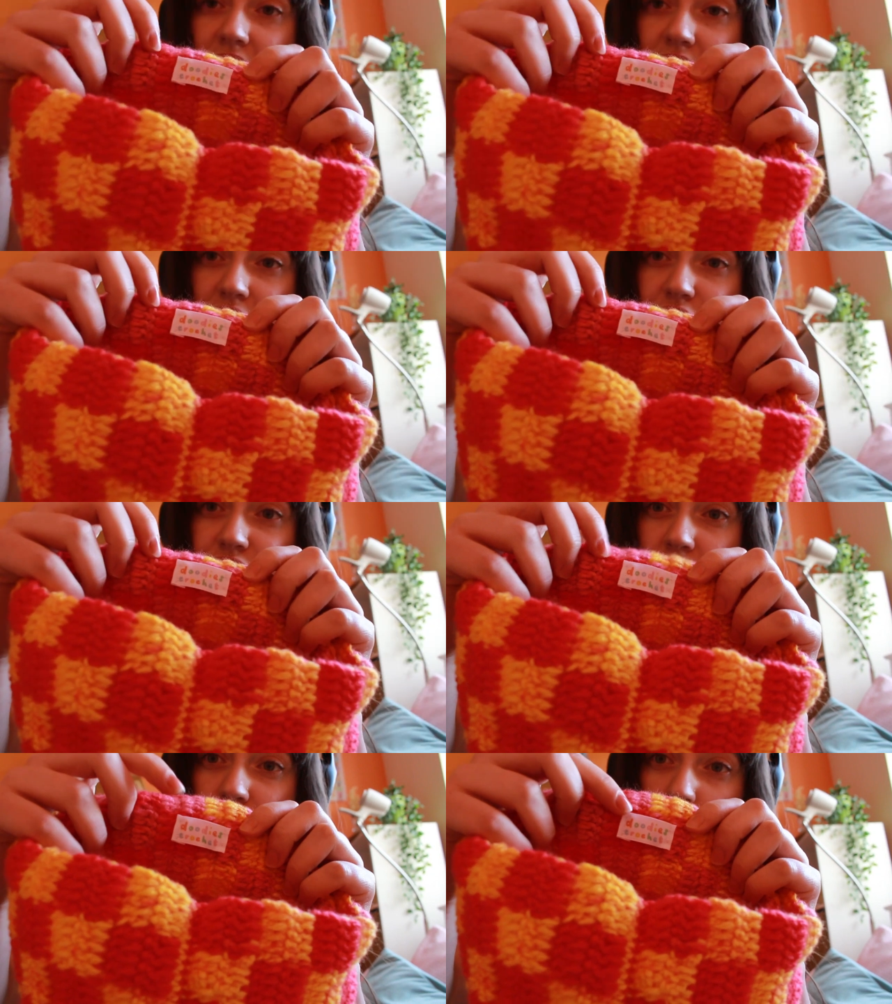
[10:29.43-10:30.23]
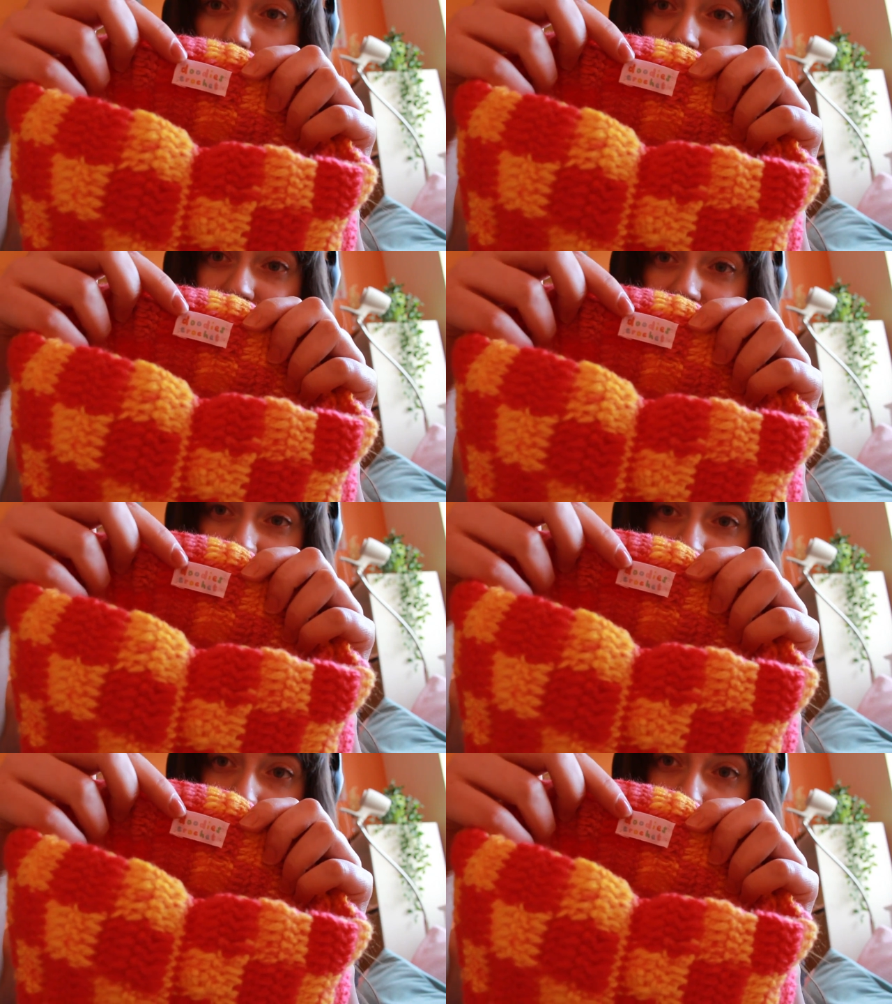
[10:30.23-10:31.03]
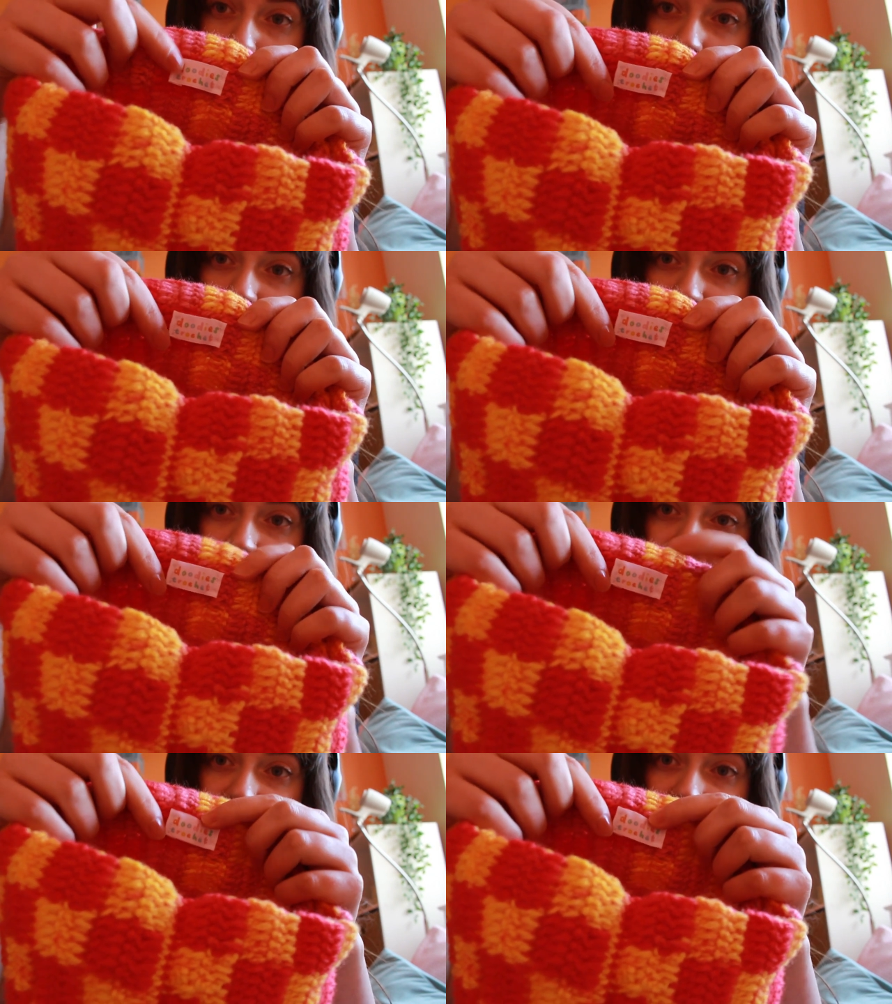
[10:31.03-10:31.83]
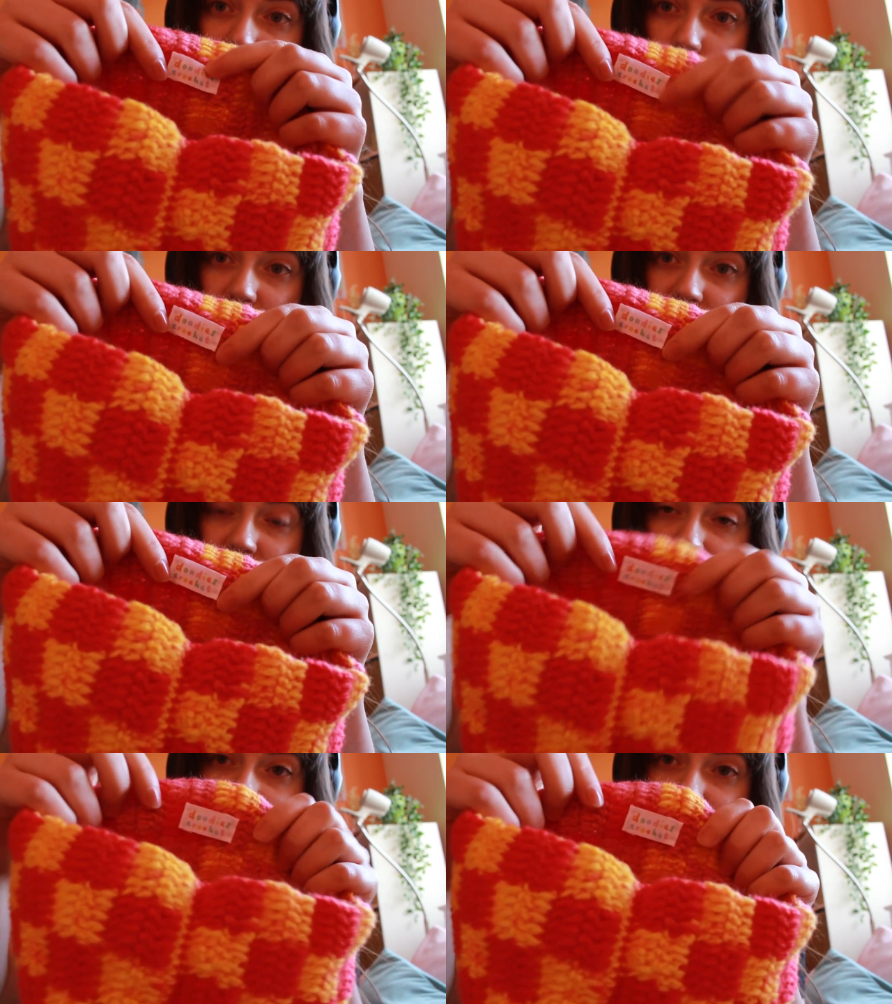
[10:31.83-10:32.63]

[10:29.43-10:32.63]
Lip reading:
Nobody's mouth can be seen.